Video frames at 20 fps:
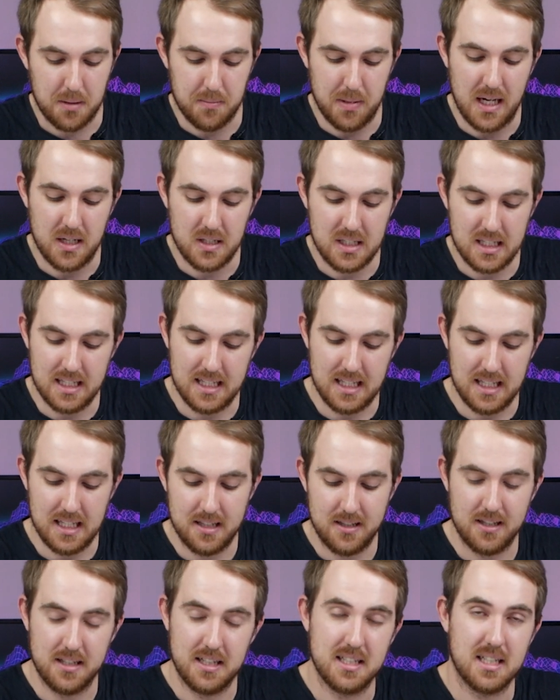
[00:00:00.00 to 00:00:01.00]
about the
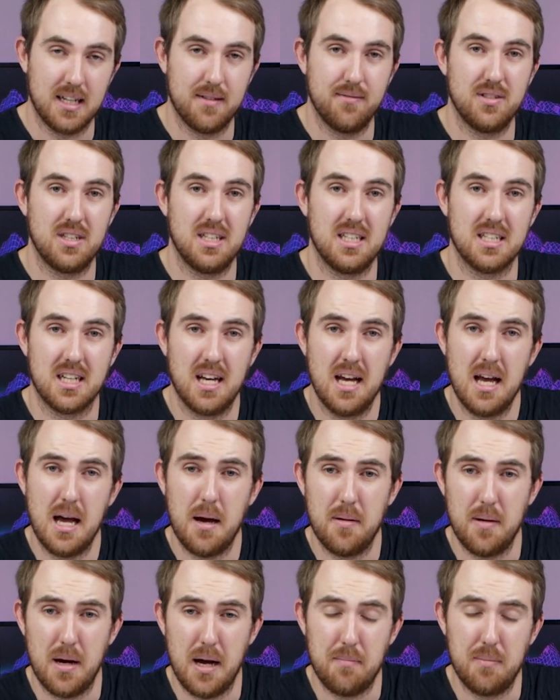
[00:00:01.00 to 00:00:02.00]
3070s
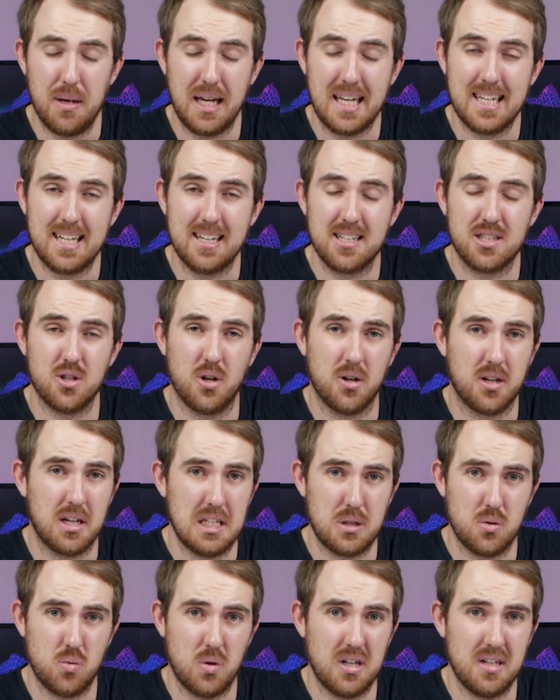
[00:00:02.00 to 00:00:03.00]
being in stock
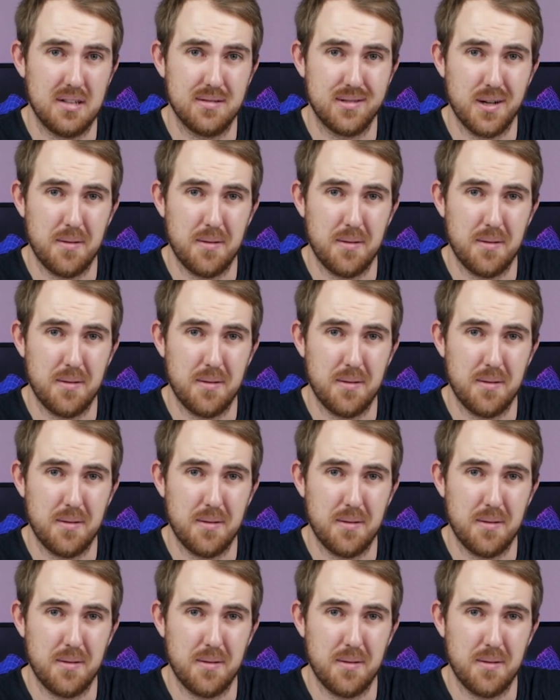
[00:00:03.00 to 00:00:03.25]
as well.